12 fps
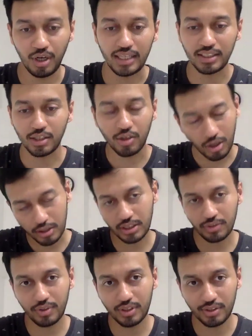as a
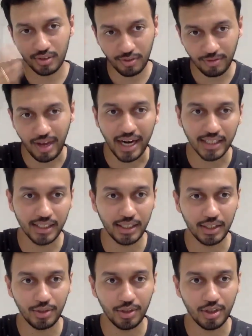consequence of the fact
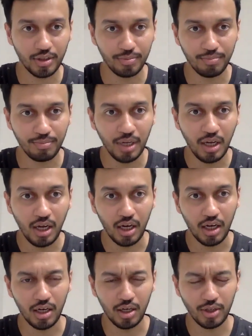that you're
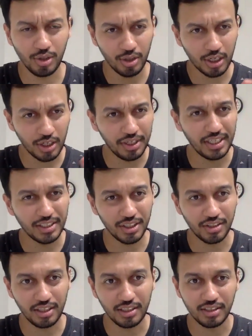a
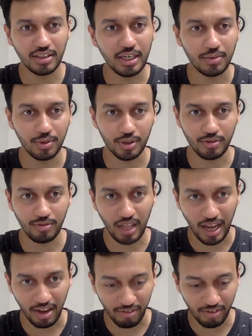creature in the network of
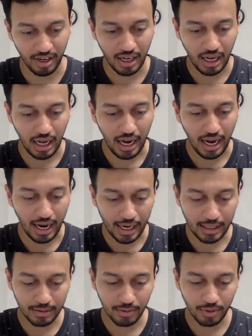life,
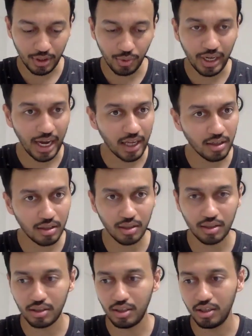and you
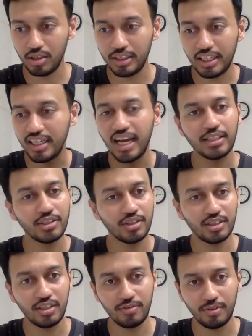cannot detach
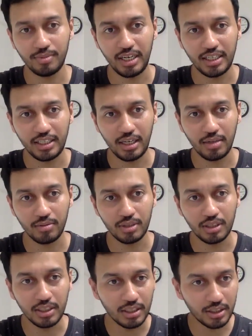yourself from the entire
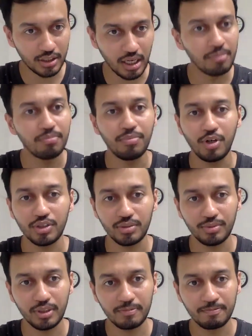world. It is
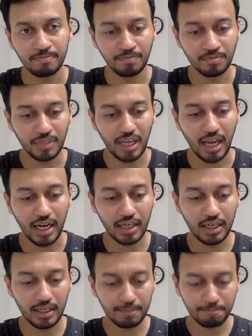impossible. And